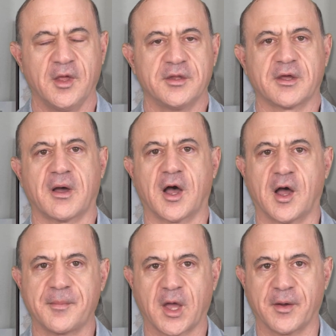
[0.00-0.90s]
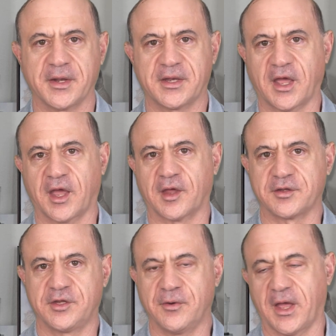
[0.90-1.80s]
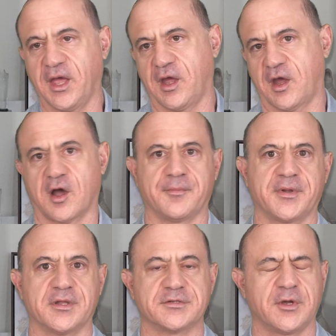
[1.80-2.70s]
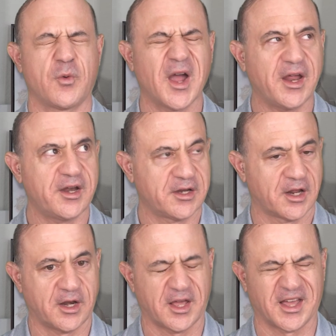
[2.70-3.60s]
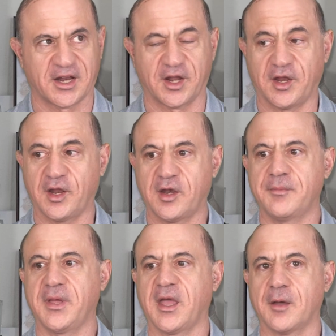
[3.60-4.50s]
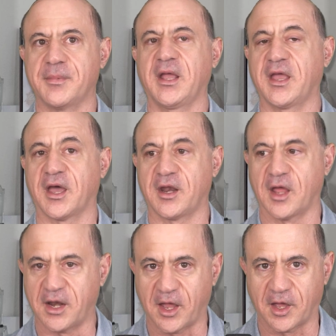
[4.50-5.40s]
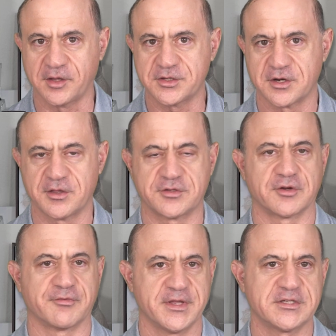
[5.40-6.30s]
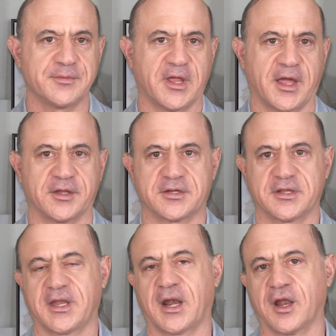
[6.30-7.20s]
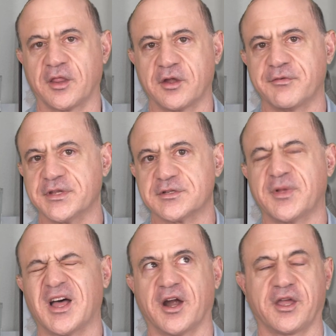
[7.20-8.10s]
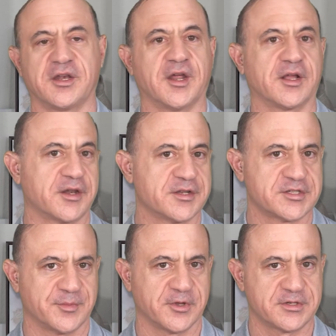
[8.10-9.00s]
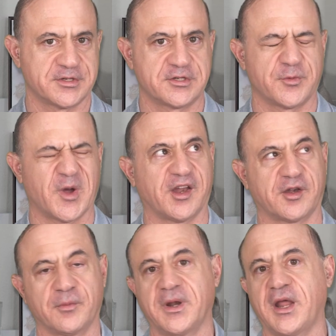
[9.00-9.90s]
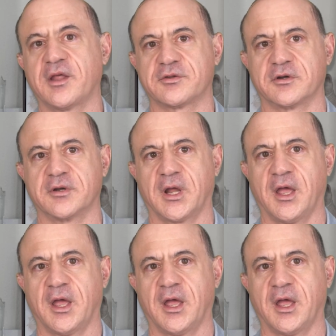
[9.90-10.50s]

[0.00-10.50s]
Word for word: So I'm going to ask you a competency question, and I need to be able to get an answer that's a reasonable answer that another reasonable architect in a similar situation would answer.